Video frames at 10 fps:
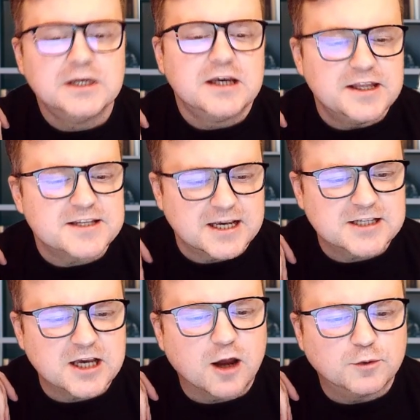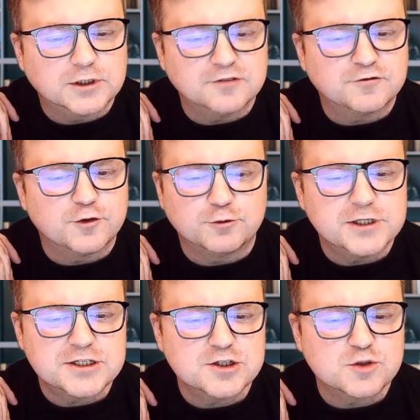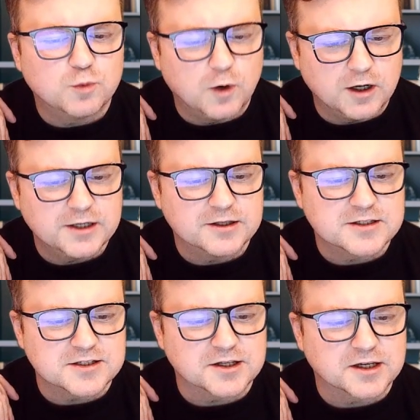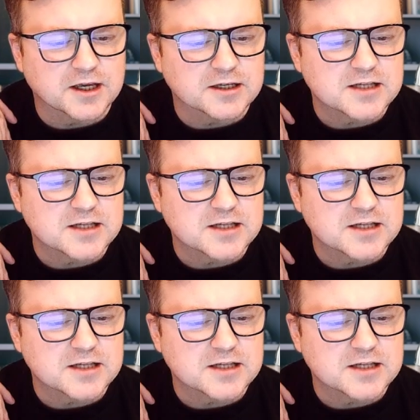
In this essay, I will give the reasons why this is the case,